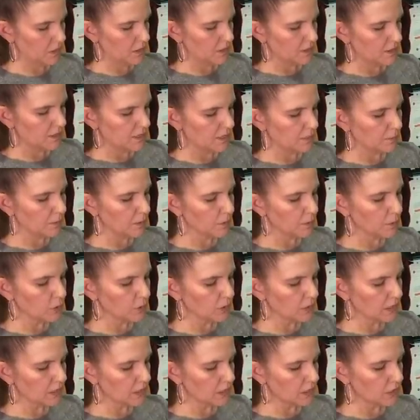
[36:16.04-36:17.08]
Some
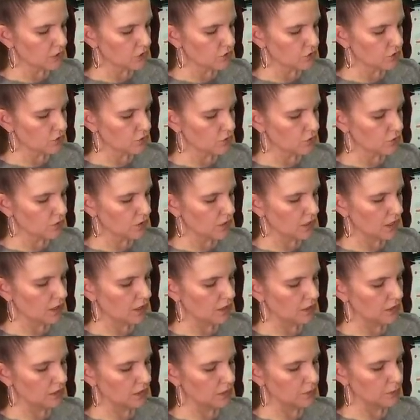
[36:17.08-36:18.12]
people do
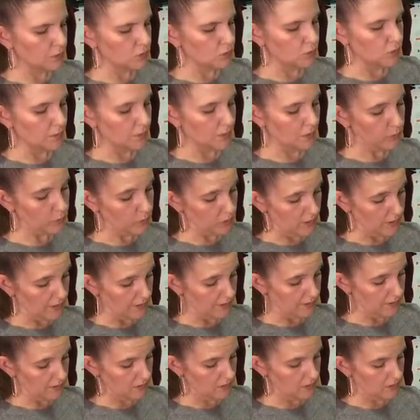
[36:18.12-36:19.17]
their labels one by
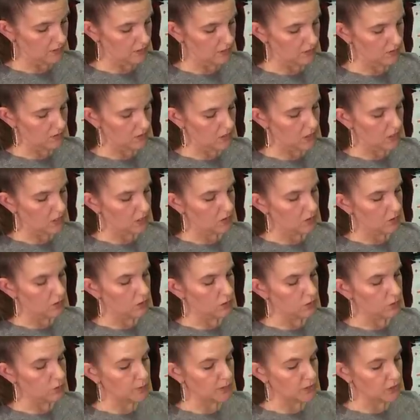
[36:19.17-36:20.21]
one
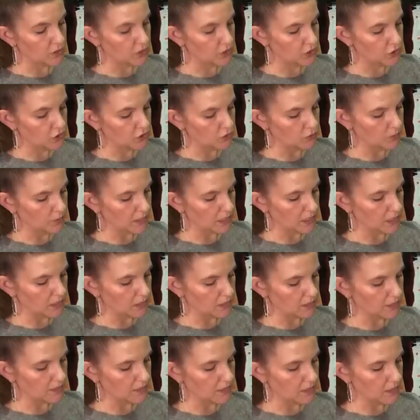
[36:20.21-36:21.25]
which we could do, but in our
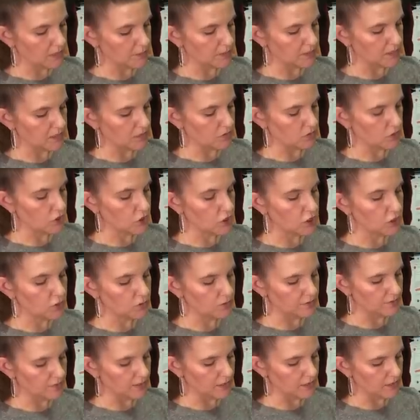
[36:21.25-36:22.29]
setup, since there's two
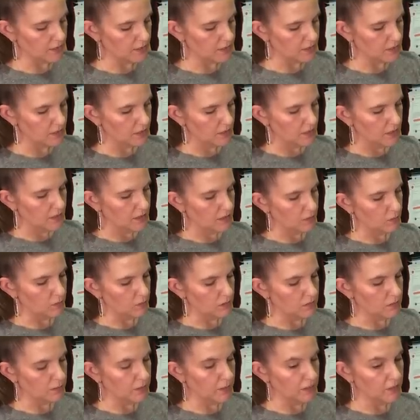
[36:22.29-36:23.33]
of us, it
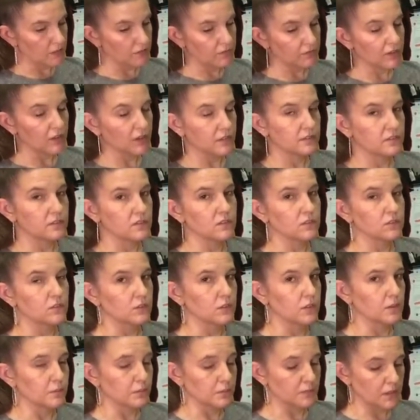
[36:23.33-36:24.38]
works better for us to do
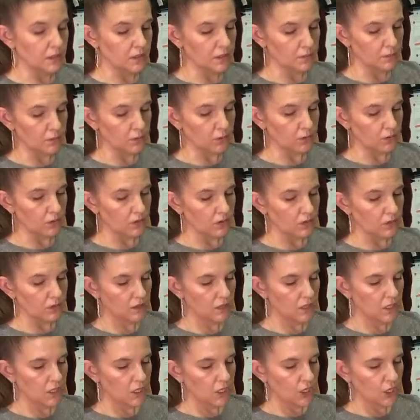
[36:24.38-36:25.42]
them in the bulk.
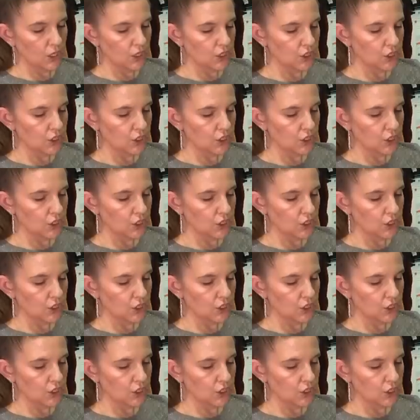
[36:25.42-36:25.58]
Yep.